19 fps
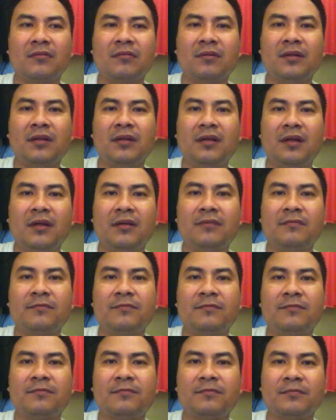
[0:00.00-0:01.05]
really have
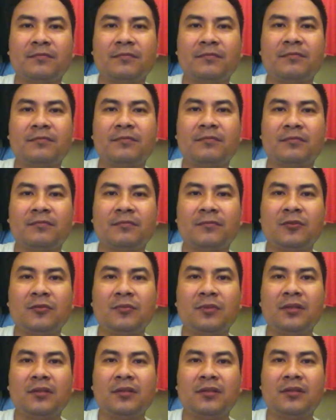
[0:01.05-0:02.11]
to
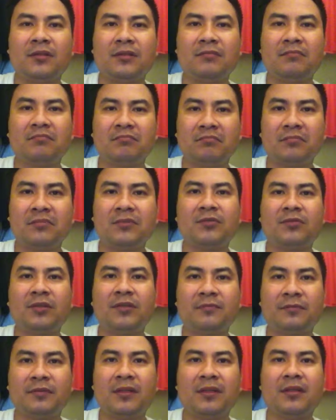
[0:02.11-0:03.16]
be
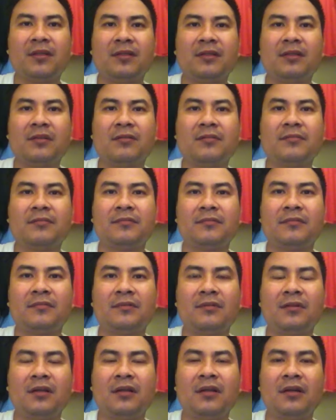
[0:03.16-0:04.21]
thrifty.
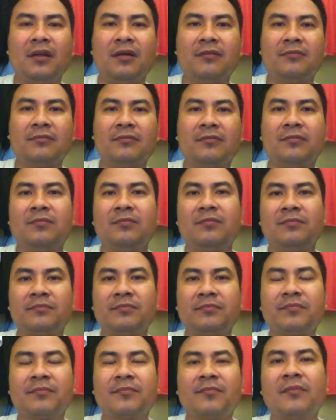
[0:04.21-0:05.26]
You really have to
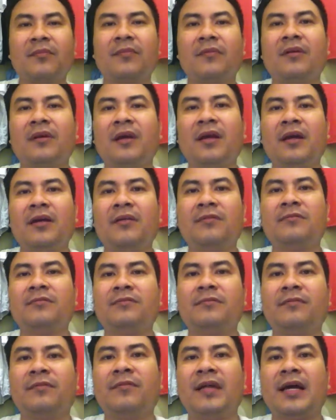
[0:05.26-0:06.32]
have
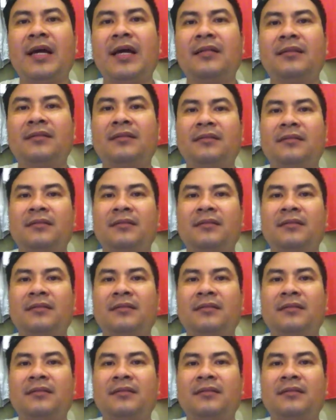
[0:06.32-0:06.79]
that